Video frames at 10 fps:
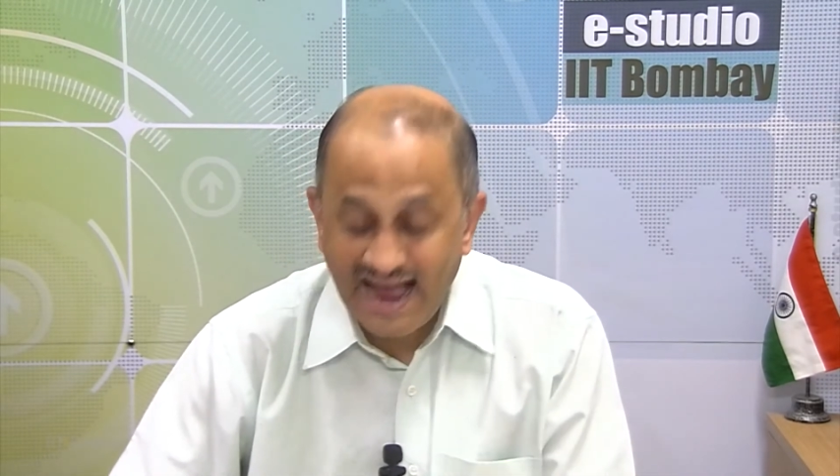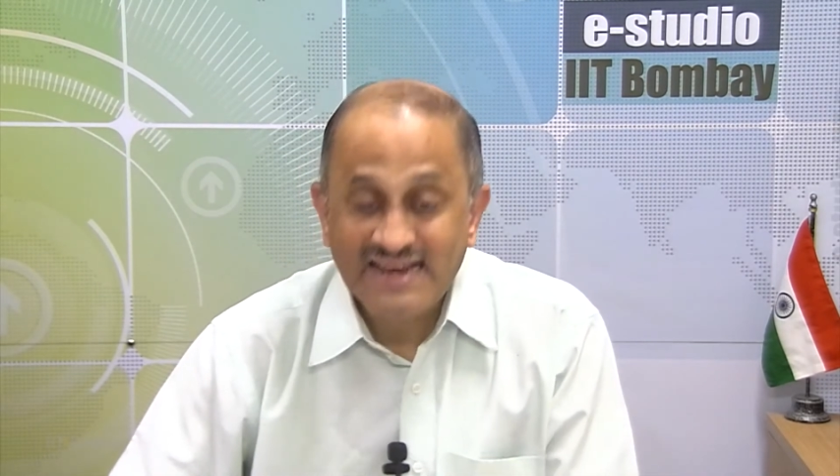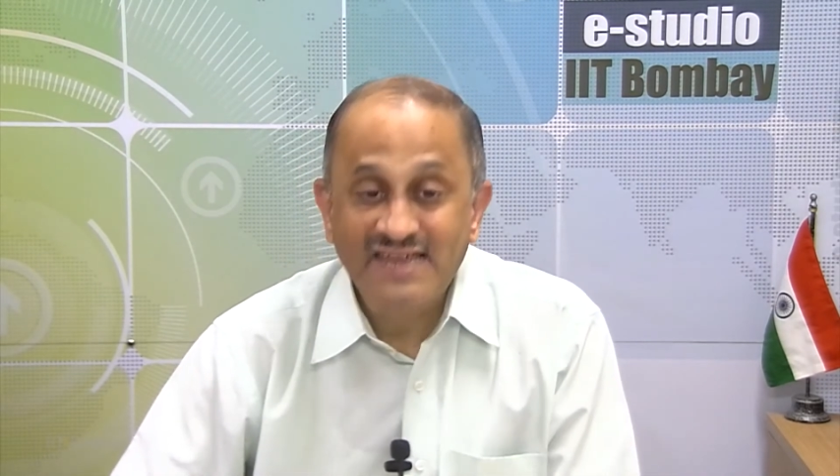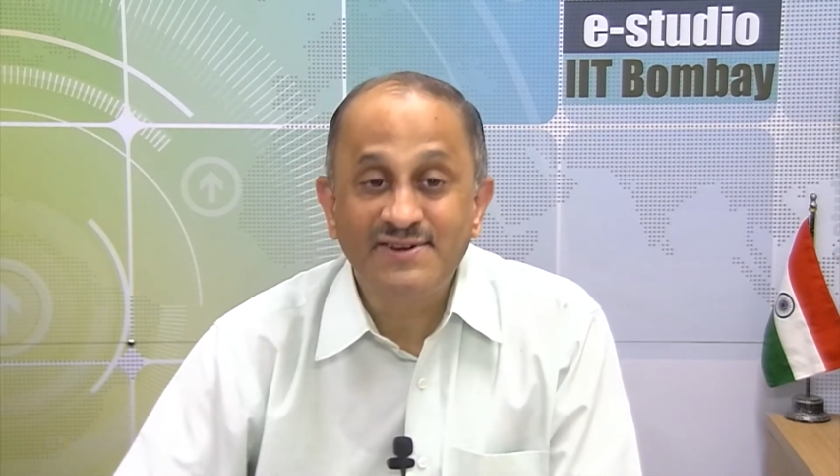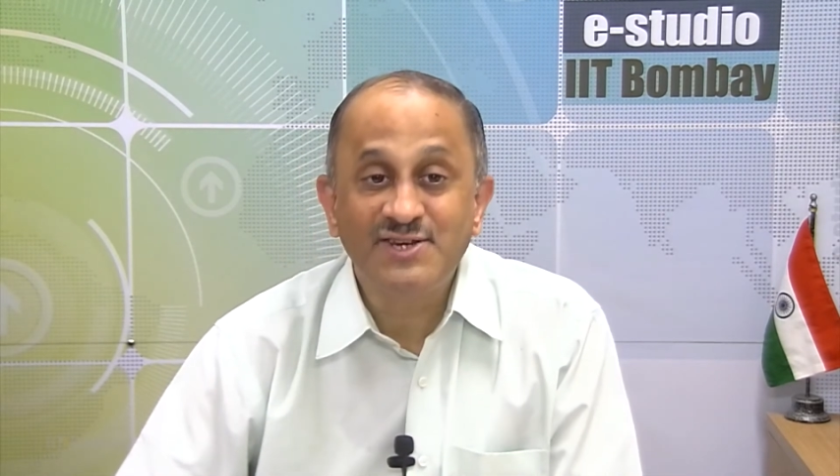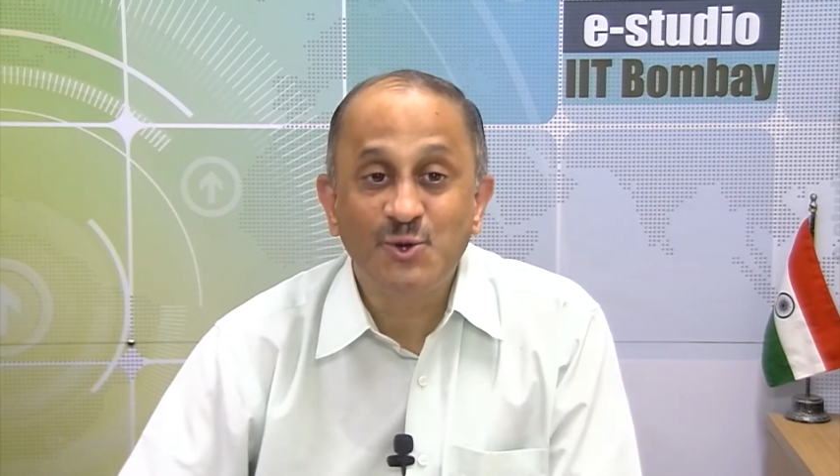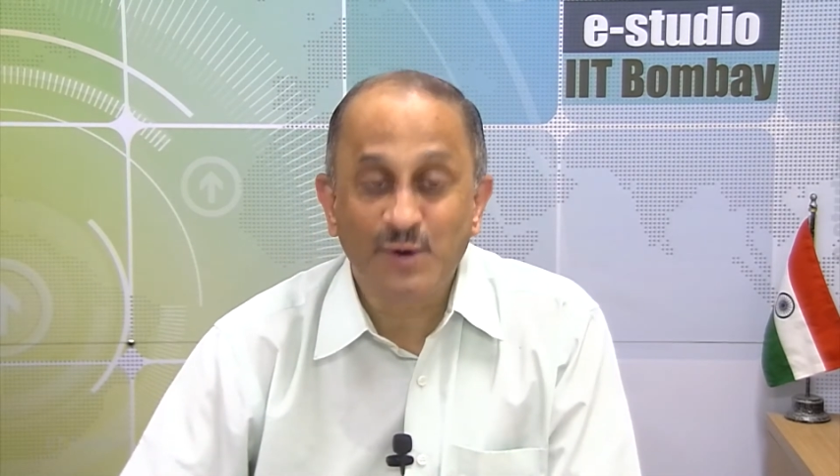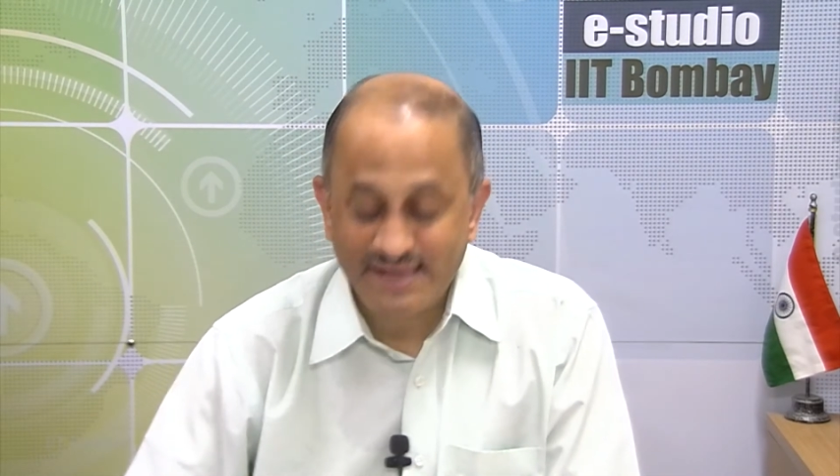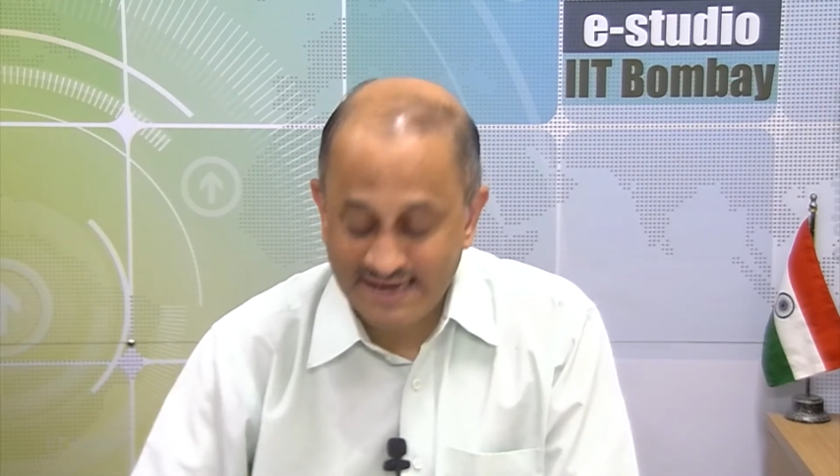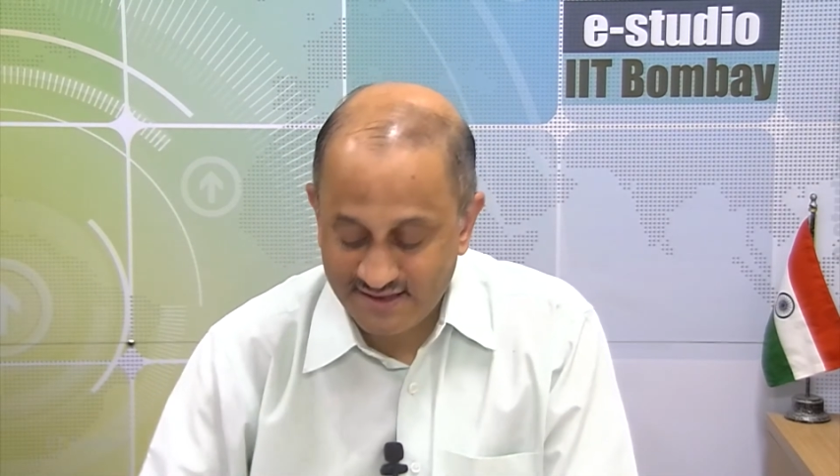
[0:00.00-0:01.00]
I will give it to you
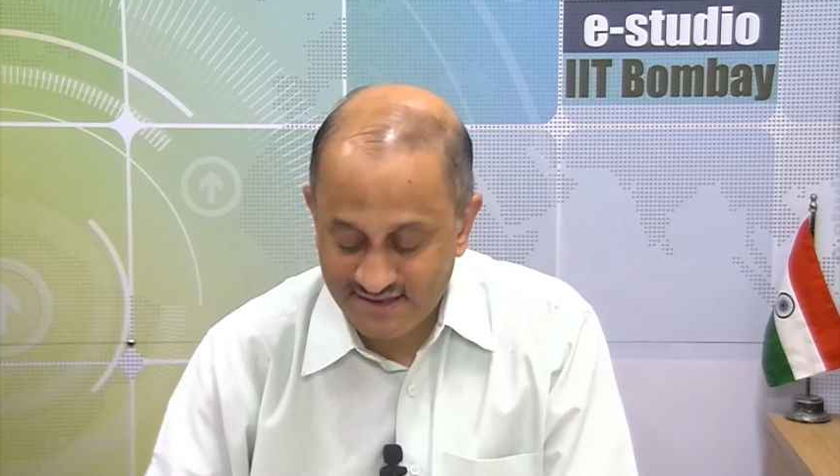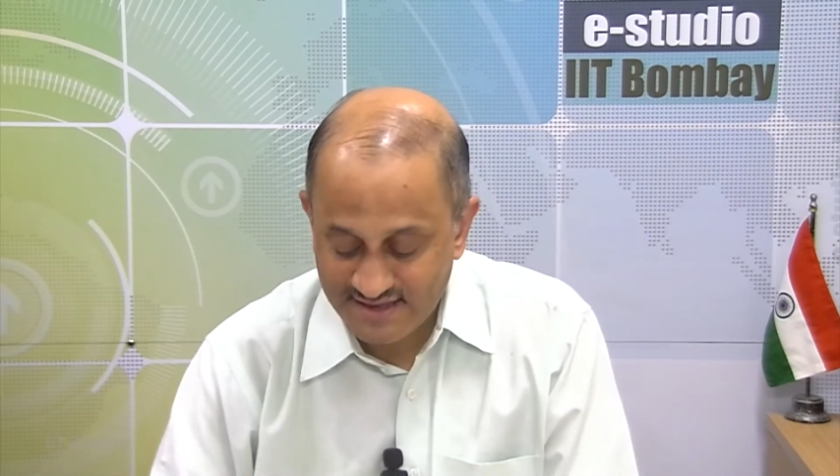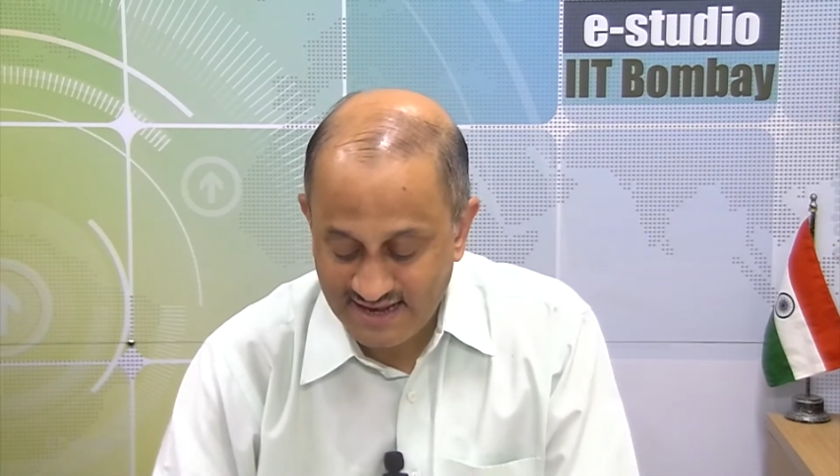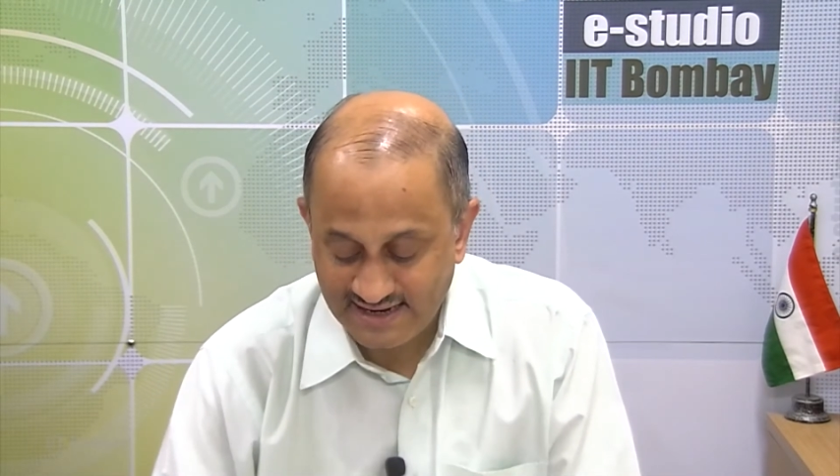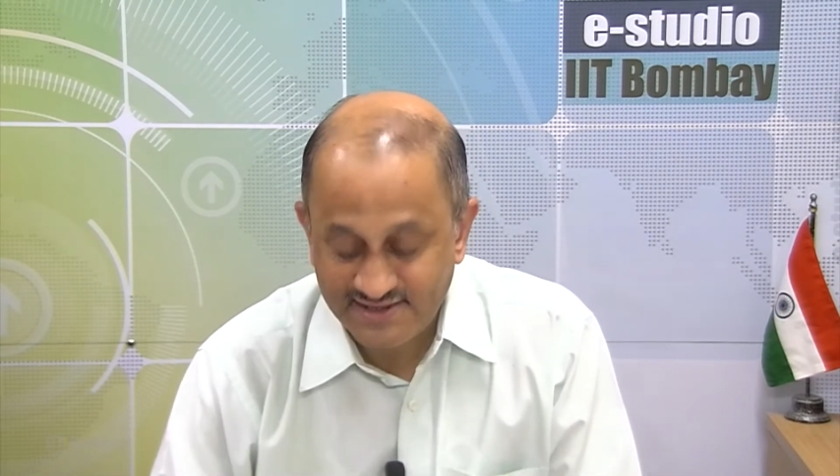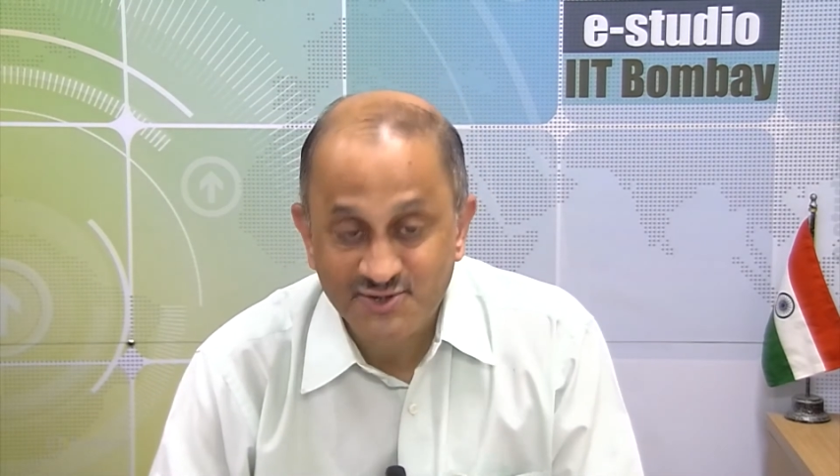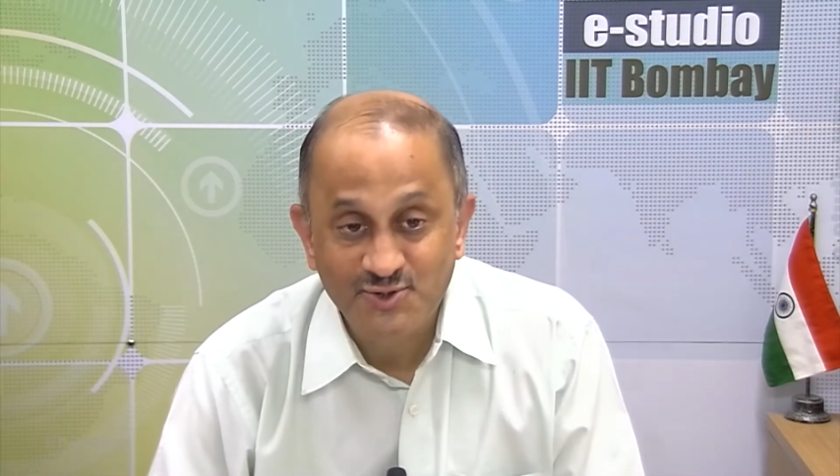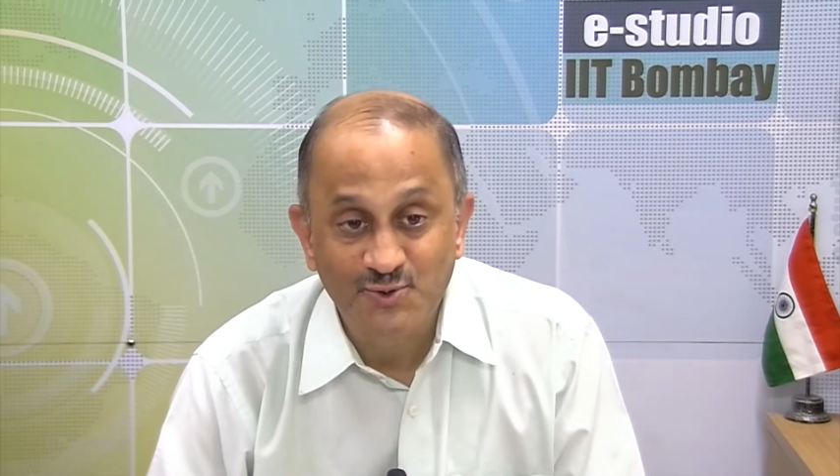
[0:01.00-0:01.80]
as an exercise to do.